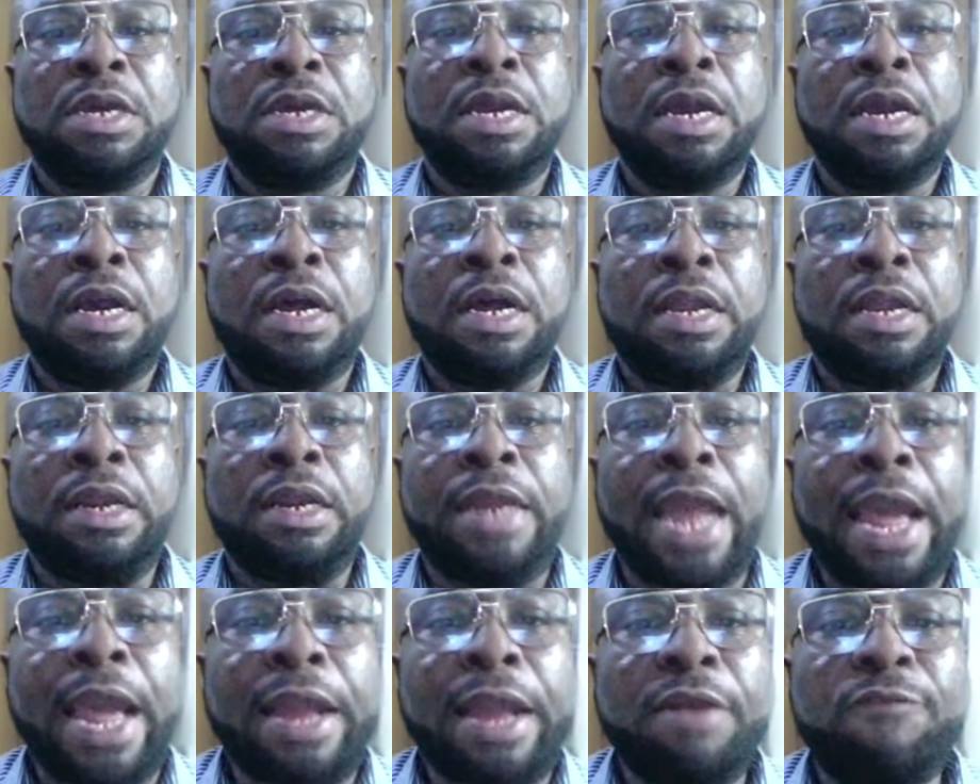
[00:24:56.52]
Then
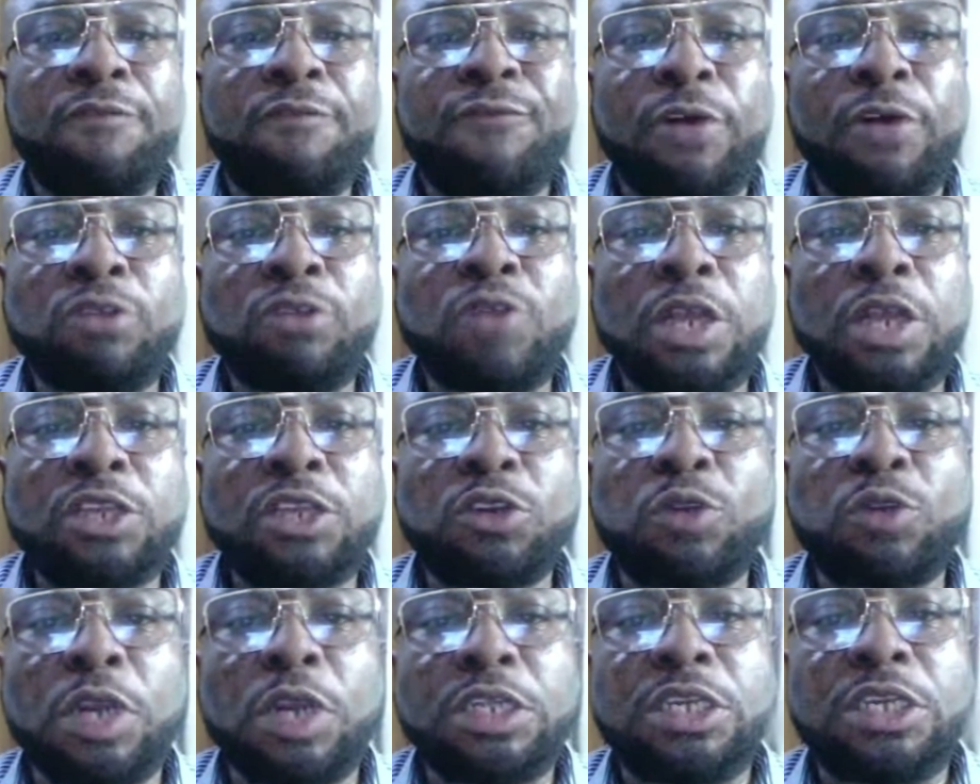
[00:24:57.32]
for
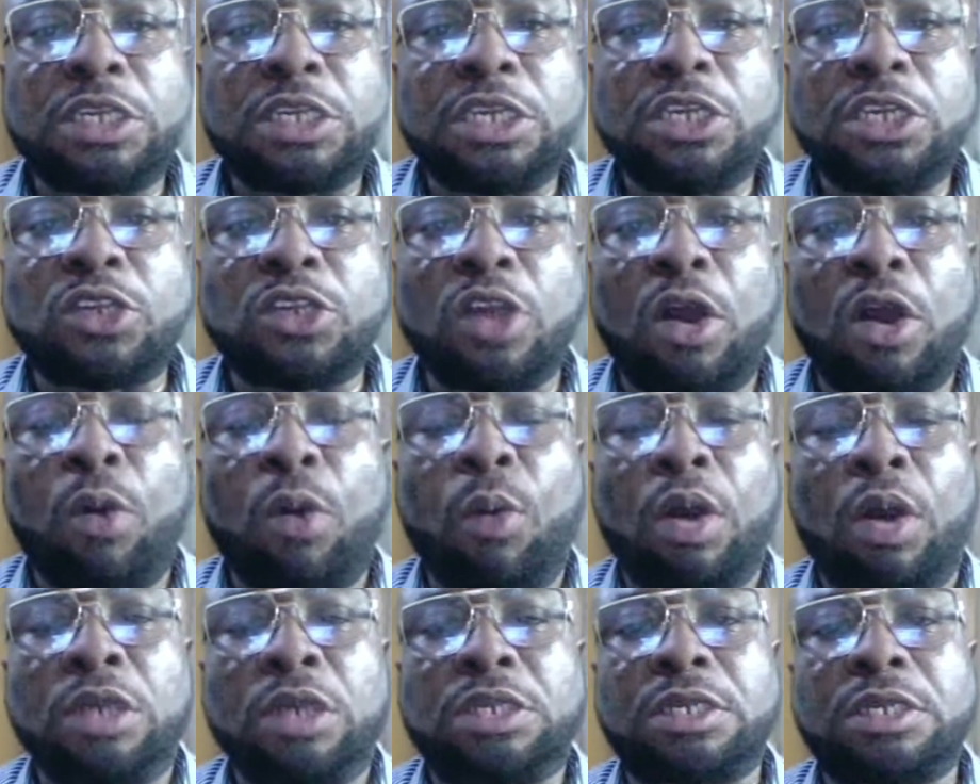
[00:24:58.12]
2026
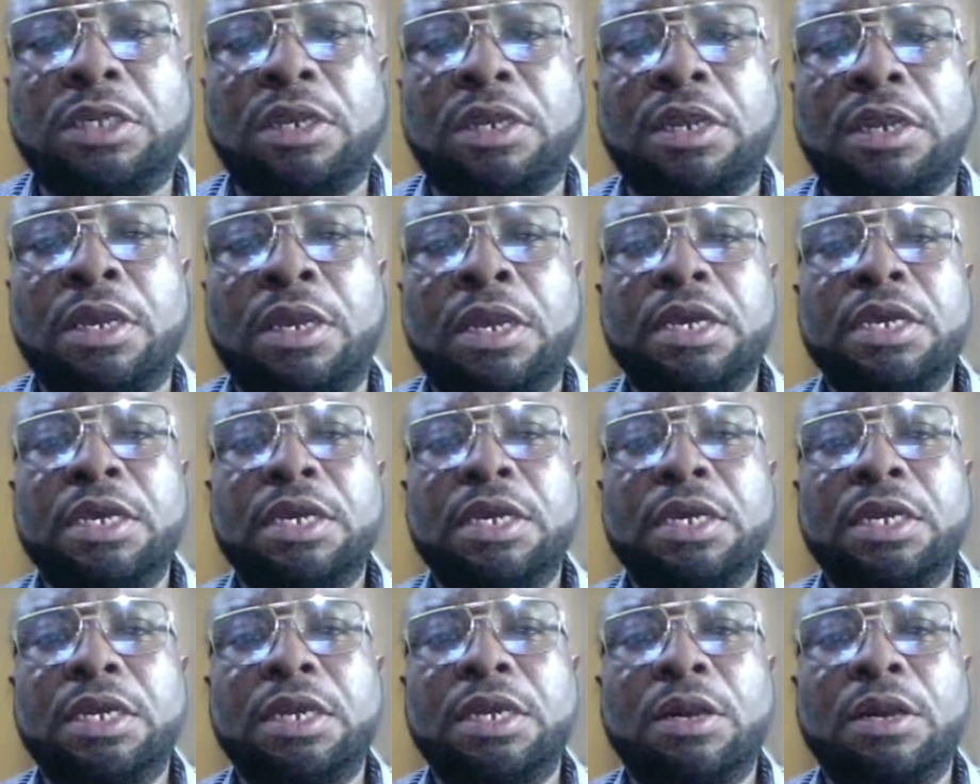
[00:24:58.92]
onwards,
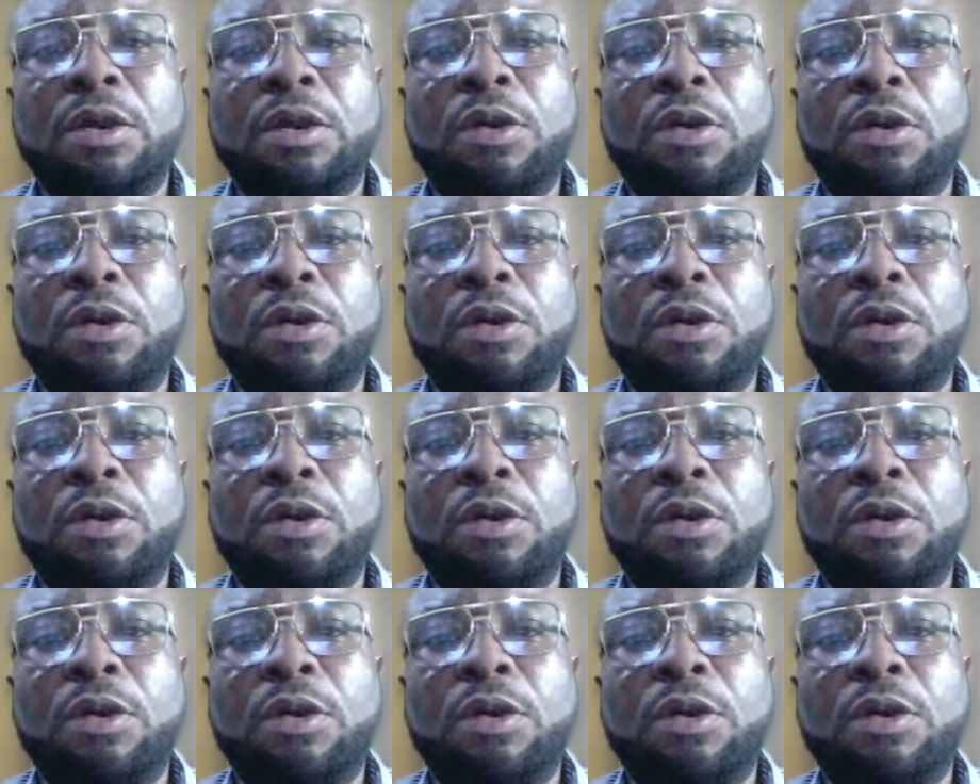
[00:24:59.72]
why